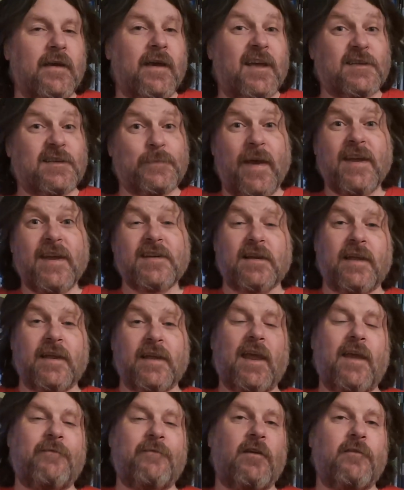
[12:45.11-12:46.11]

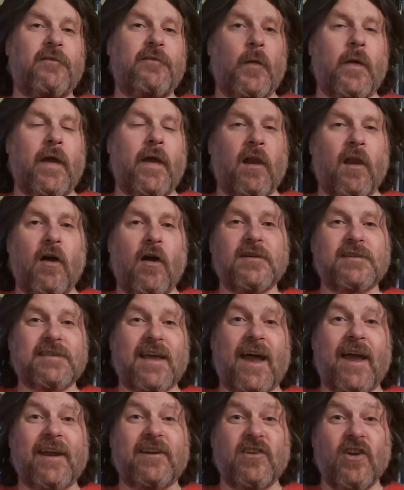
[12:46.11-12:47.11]
especially if you view it
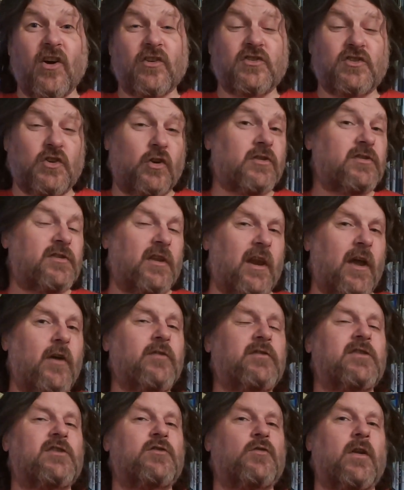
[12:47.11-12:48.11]
alongside not just the
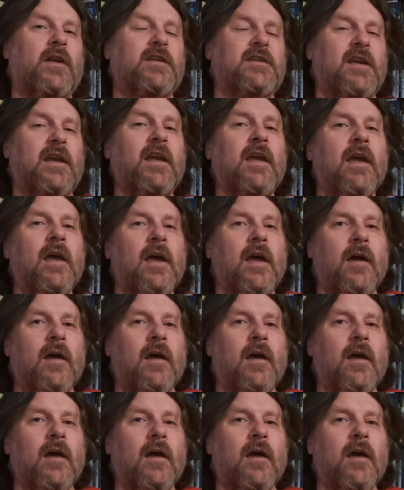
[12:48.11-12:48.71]
Lotus trilogy,